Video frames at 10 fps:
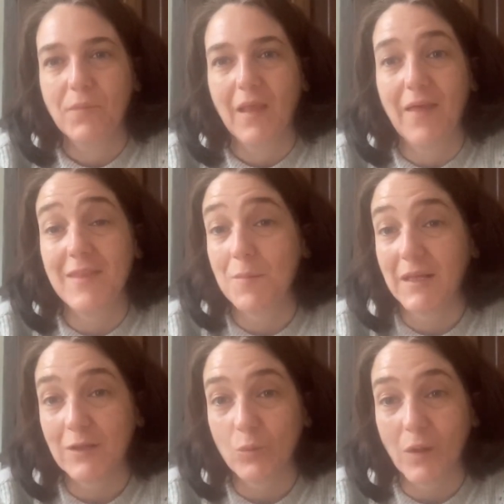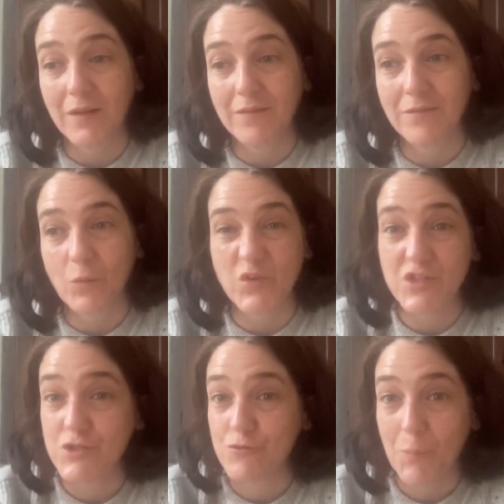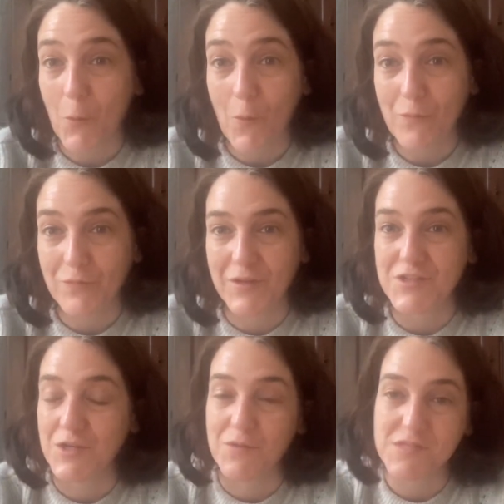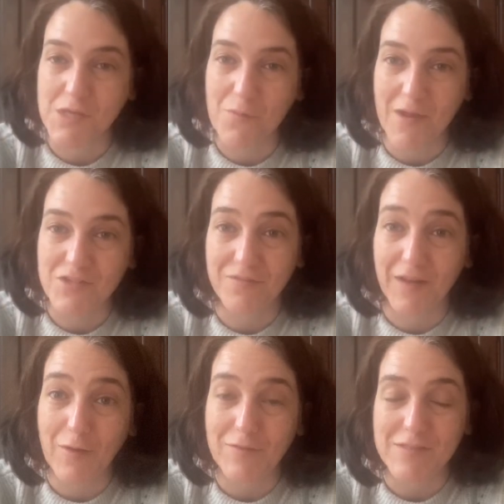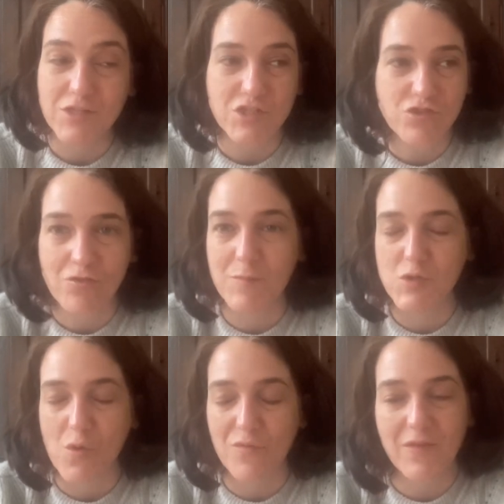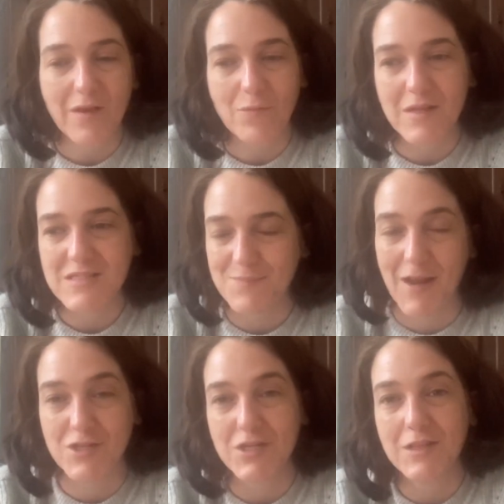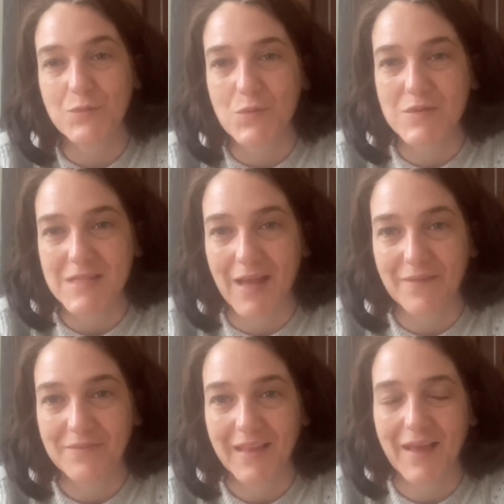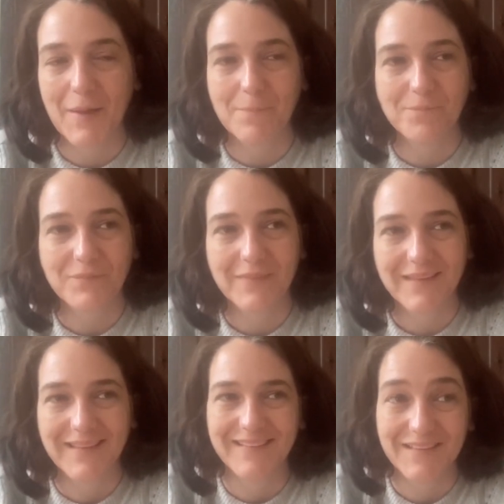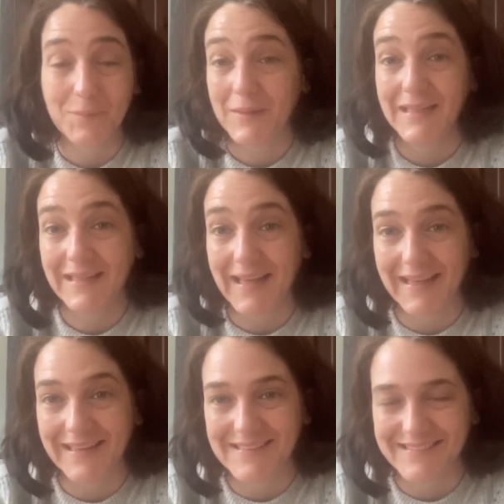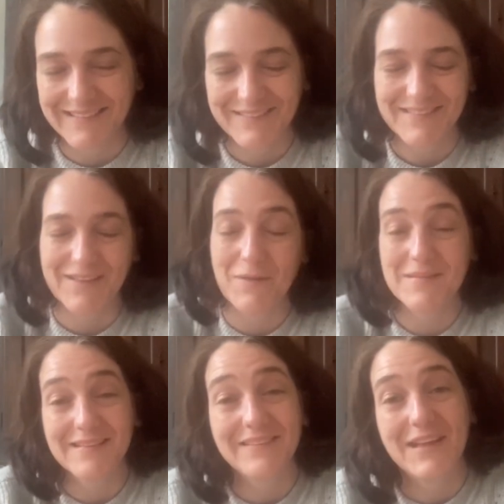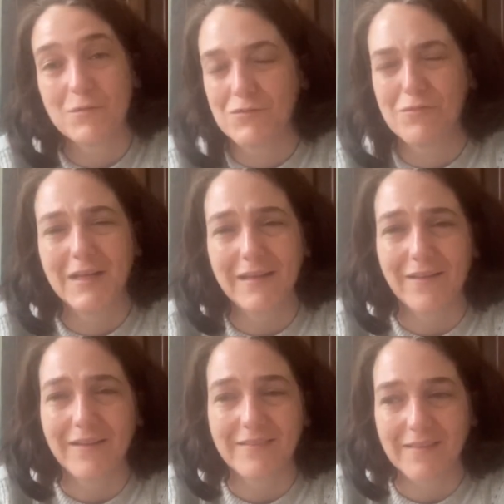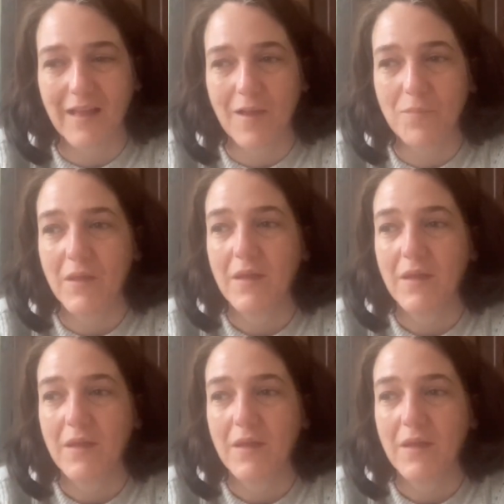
And then my little one wanted to strip off because she got so wet she fell over. So she stripped off and then went splashing in the water, completely naked. So it was really nice. But